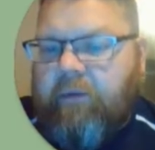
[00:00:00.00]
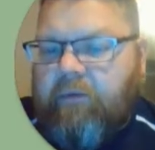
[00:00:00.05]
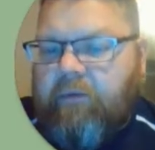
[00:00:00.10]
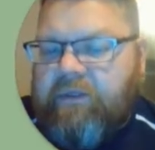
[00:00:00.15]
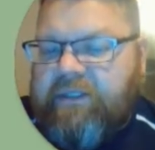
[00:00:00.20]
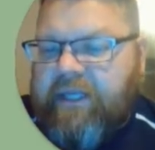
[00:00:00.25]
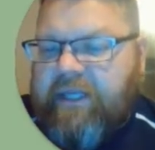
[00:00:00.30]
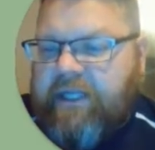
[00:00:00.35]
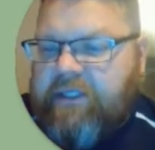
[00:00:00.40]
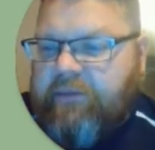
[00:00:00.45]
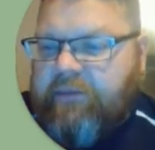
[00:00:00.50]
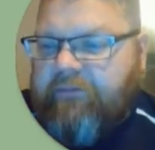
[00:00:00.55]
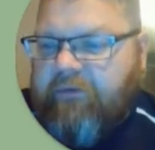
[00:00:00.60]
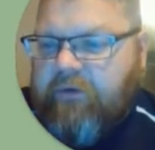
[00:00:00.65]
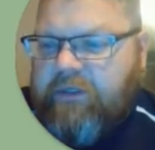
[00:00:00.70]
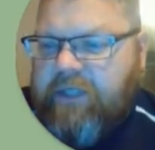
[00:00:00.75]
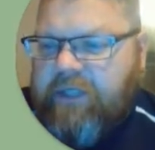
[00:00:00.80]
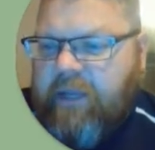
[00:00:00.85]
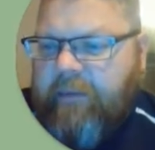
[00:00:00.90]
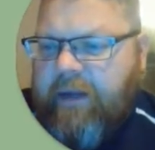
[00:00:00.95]
when SketchUp
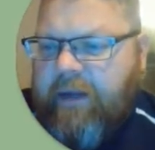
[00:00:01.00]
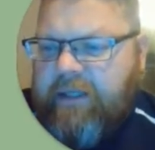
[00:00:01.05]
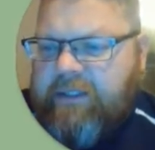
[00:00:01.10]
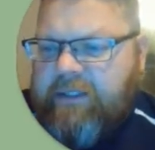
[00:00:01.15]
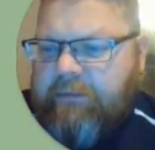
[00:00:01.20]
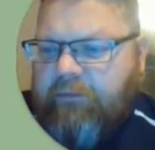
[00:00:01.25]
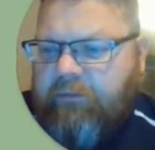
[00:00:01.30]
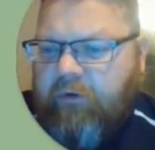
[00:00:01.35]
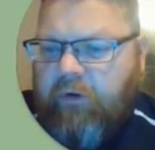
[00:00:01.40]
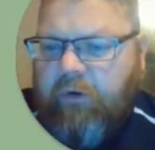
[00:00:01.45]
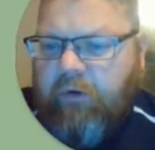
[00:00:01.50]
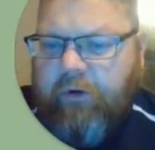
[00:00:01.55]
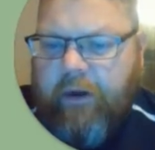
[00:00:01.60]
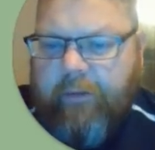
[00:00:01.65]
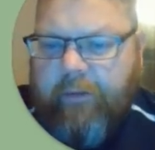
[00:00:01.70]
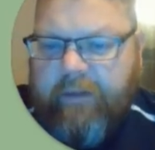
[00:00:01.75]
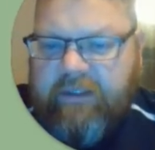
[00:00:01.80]
first came out as a program,